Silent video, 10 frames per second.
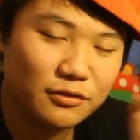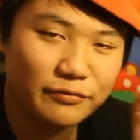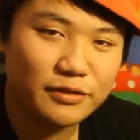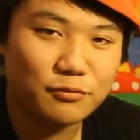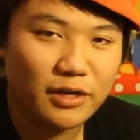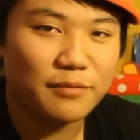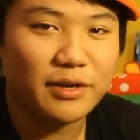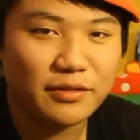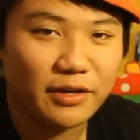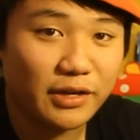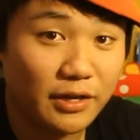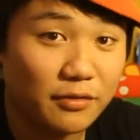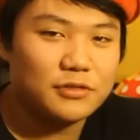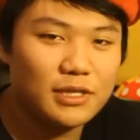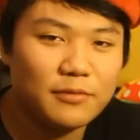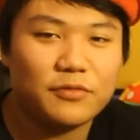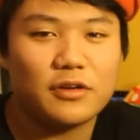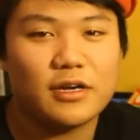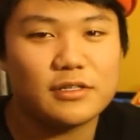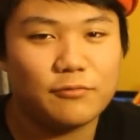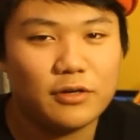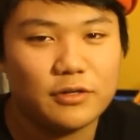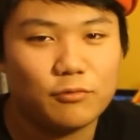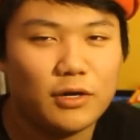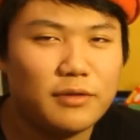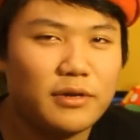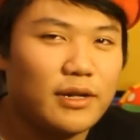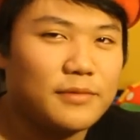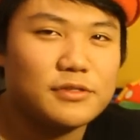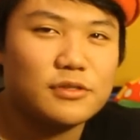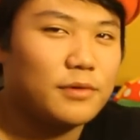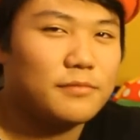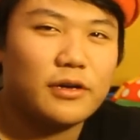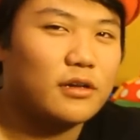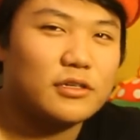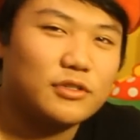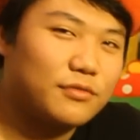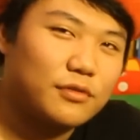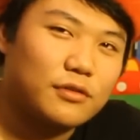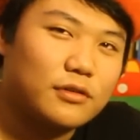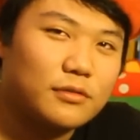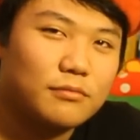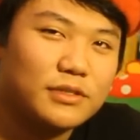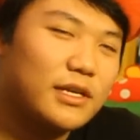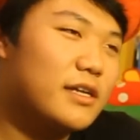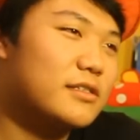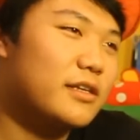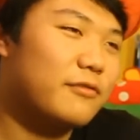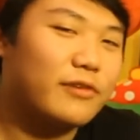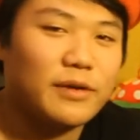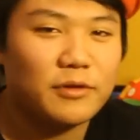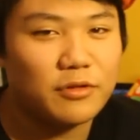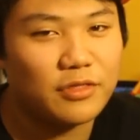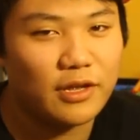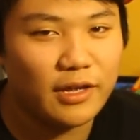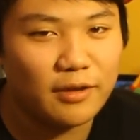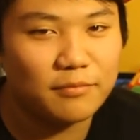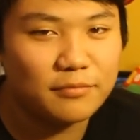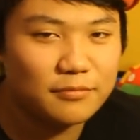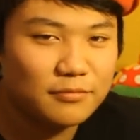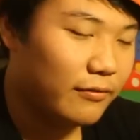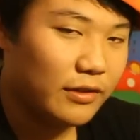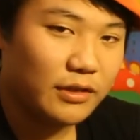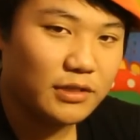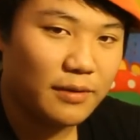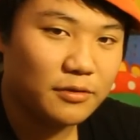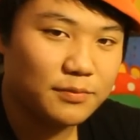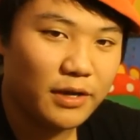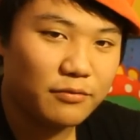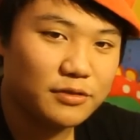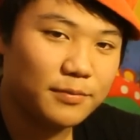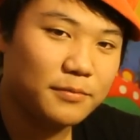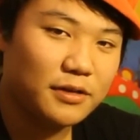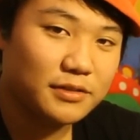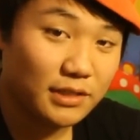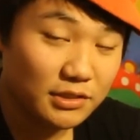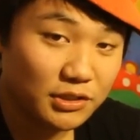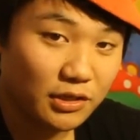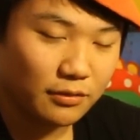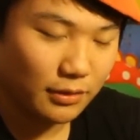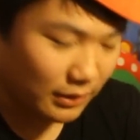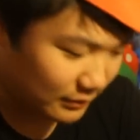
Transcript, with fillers: not the reason why I made the account. Some of you guys have wondered why my name is Super Mario sixty-four. Besides it rhyming with the game. Around that time I was playing with Super Mario Sunshine.